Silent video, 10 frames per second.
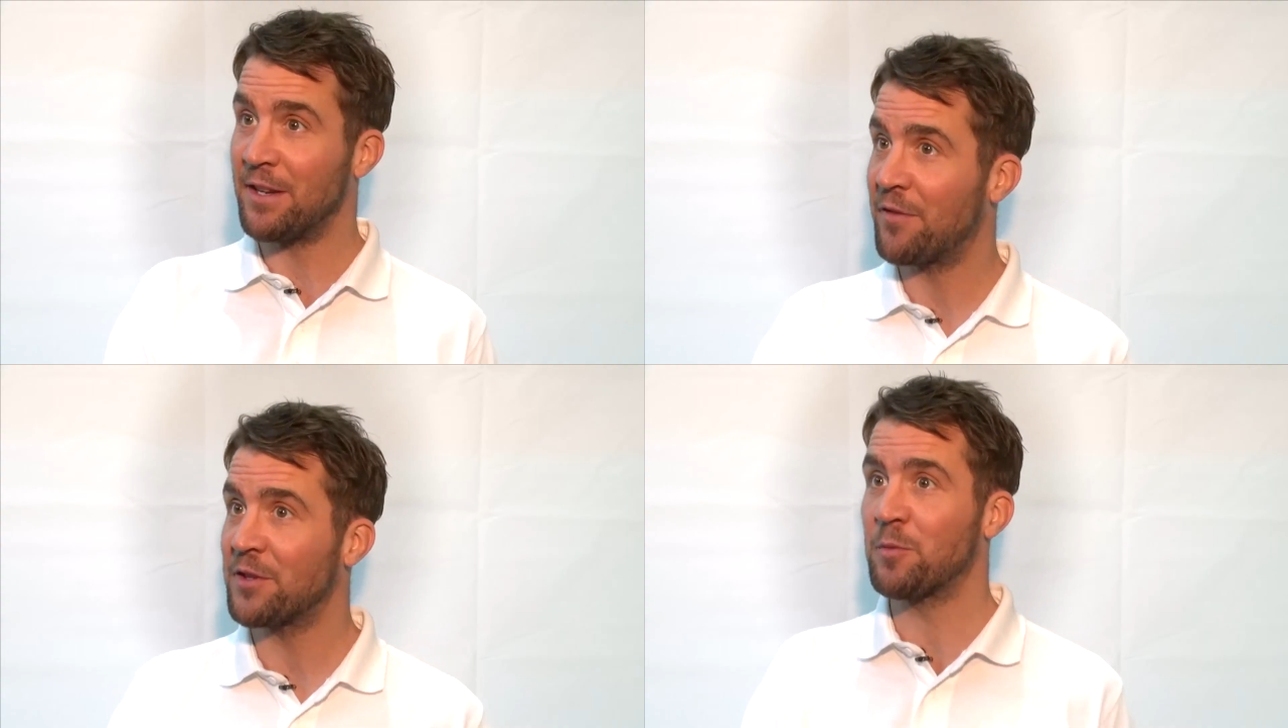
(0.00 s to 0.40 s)

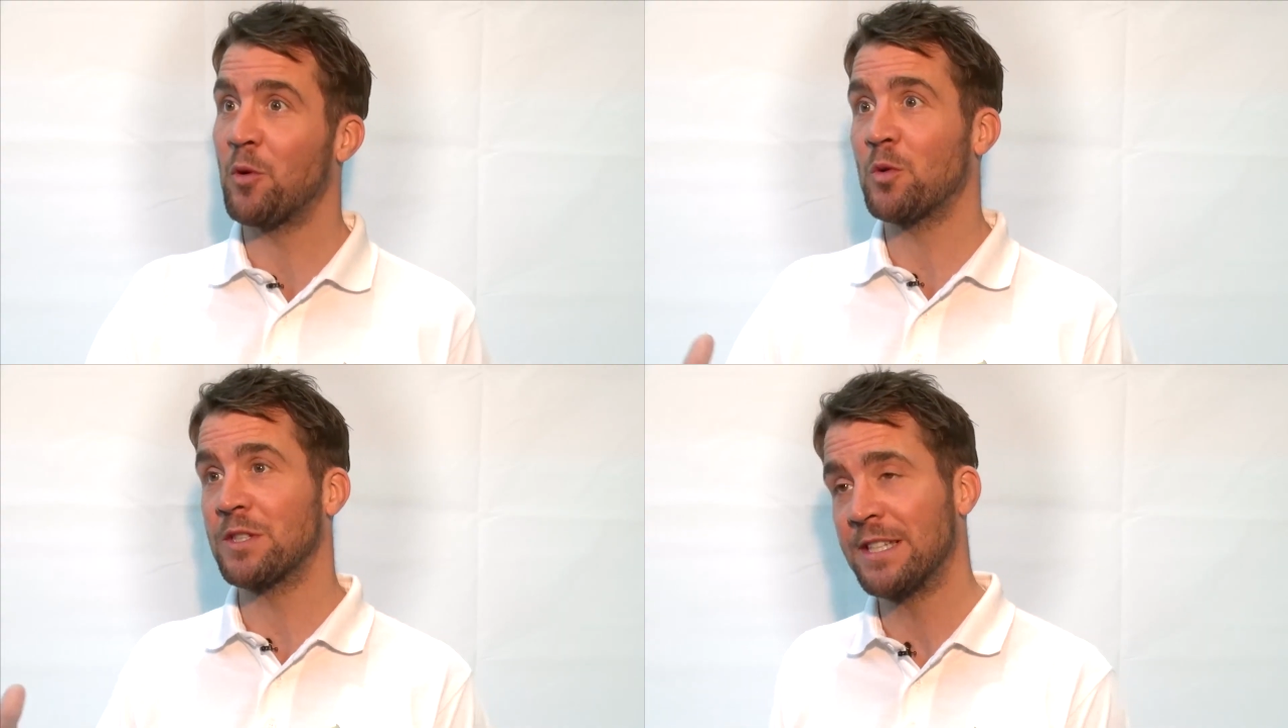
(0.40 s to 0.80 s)
different
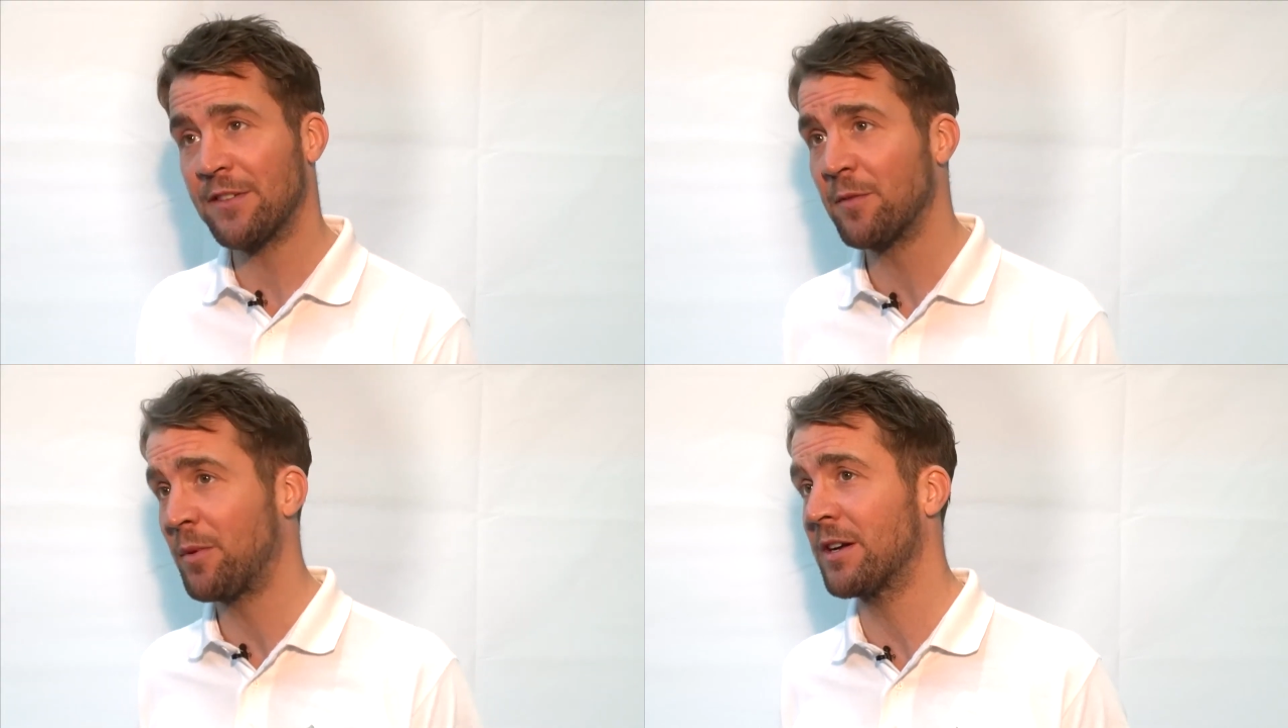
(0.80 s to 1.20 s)
sports in
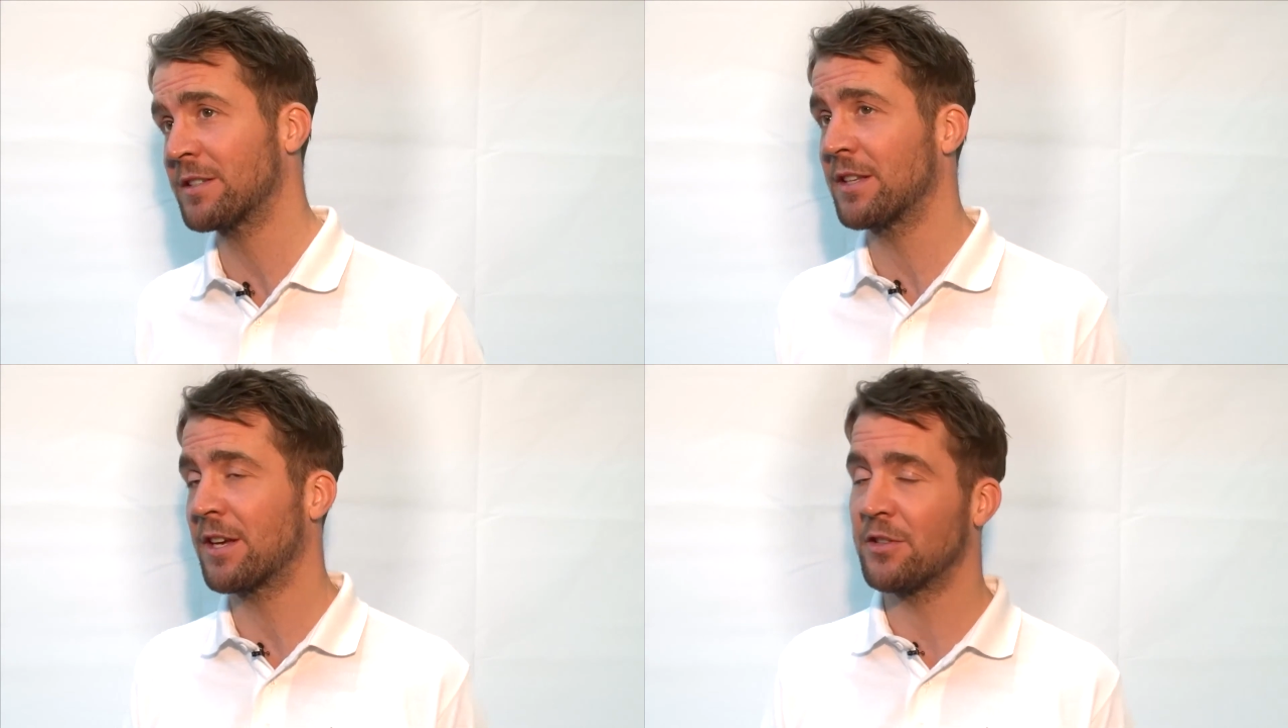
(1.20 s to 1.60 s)
different
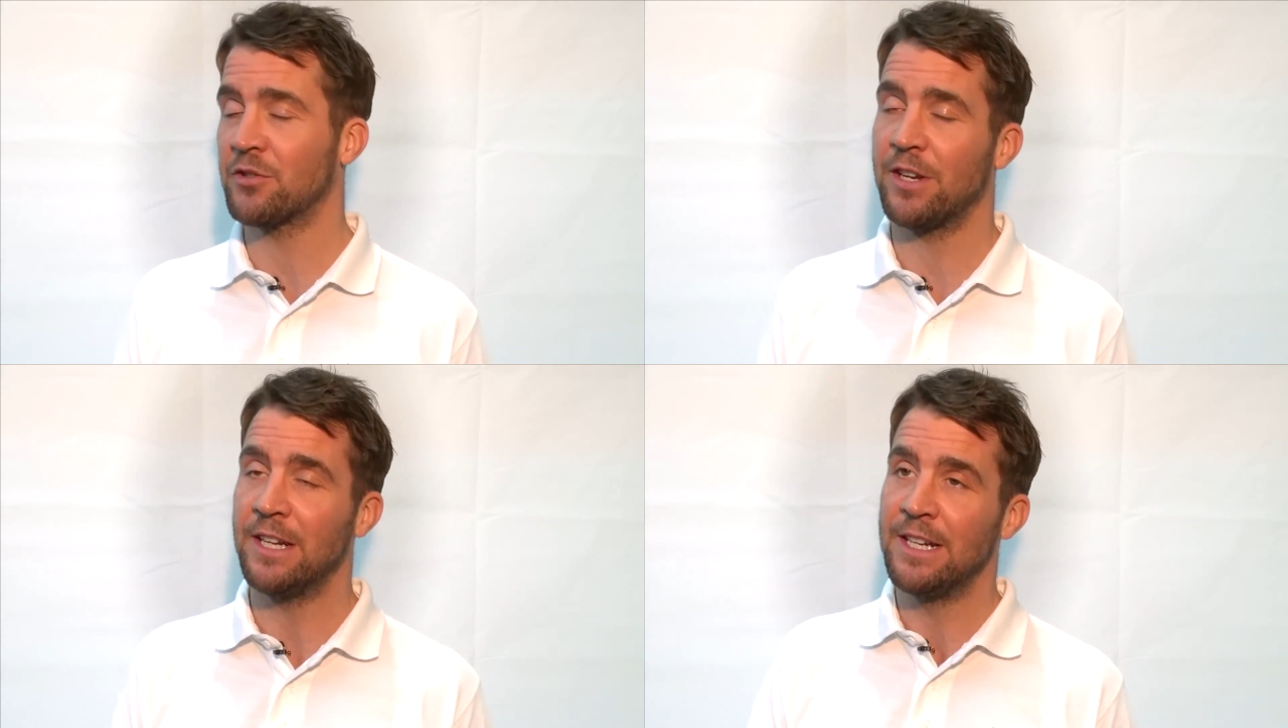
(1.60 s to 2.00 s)
parts of the
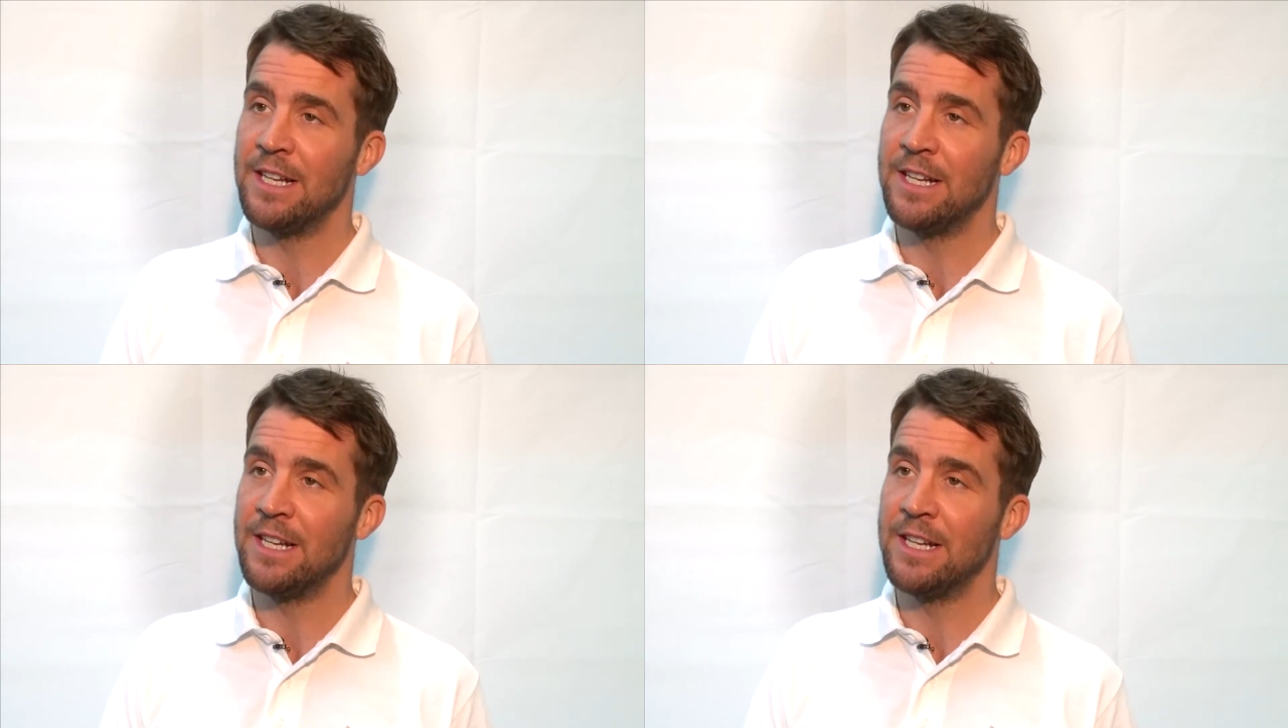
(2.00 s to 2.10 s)
country